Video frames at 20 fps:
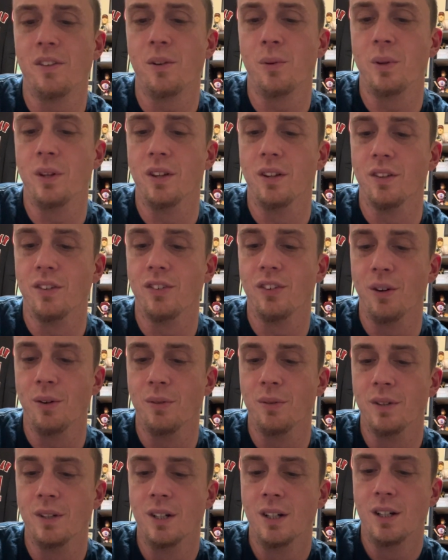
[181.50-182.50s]
though, either. So
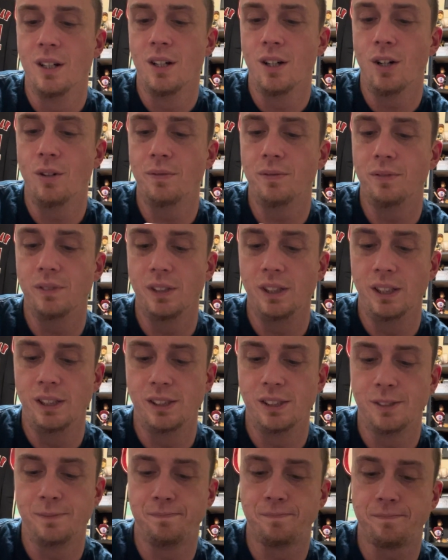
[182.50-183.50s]
hopefully
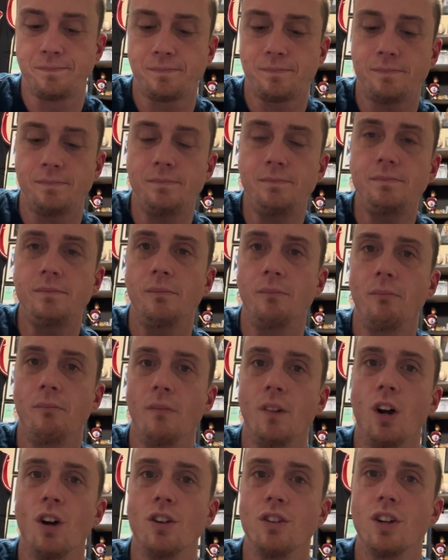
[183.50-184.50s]
he's
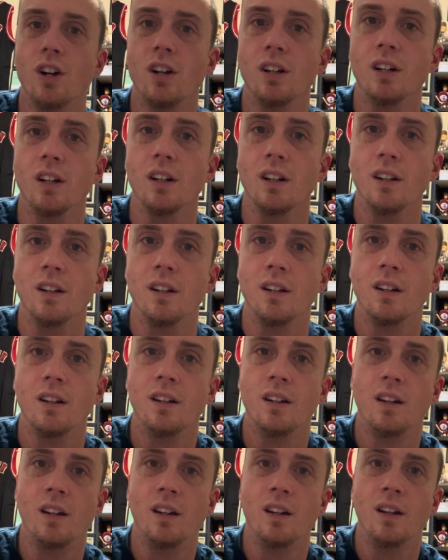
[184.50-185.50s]
our Young Gun.
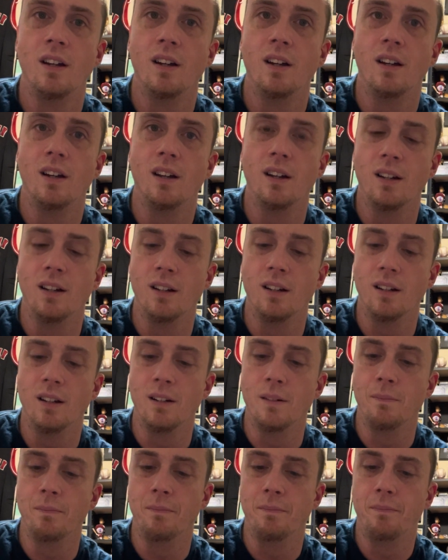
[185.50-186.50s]

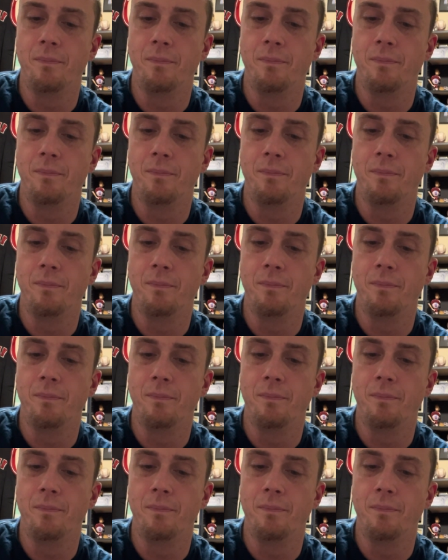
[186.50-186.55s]
Um,